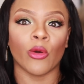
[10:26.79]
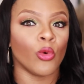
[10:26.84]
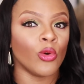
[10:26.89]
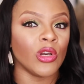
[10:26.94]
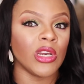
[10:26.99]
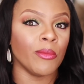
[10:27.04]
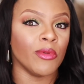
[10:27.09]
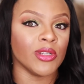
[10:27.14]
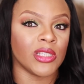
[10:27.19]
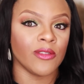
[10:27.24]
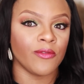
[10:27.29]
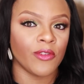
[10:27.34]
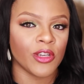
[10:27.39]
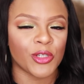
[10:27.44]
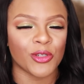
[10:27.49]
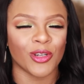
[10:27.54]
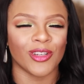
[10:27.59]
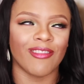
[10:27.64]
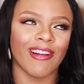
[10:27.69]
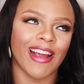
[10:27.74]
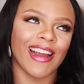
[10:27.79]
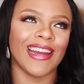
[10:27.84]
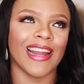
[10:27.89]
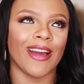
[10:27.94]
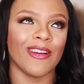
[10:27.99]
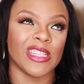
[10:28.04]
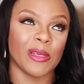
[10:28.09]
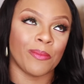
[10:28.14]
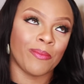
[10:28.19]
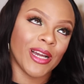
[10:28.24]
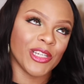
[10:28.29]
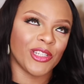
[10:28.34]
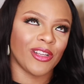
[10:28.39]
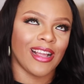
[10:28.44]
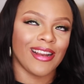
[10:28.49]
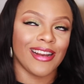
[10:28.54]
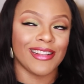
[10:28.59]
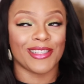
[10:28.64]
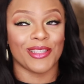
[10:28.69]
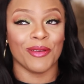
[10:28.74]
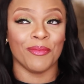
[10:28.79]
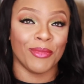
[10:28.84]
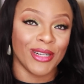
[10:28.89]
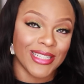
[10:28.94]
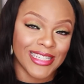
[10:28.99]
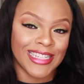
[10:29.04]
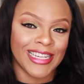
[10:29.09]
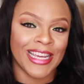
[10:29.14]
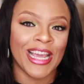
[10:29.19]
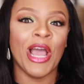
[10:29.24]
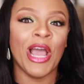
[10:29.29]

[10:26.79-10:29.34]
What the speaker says: only motivation. Right now, it's the passion and it's the money.